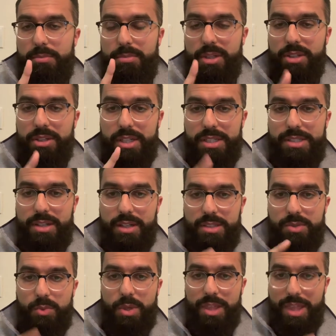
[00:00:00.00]
biliary
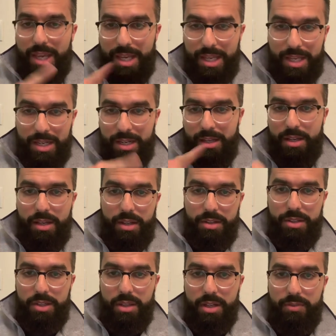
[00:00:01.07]
ducts within
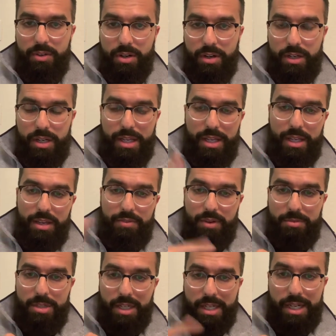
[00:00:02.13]
the liver. If
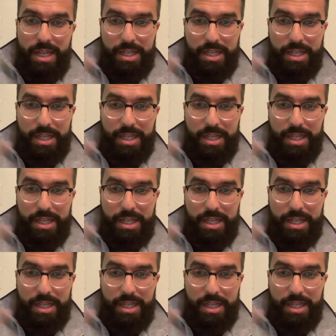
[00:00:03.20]
I'm talking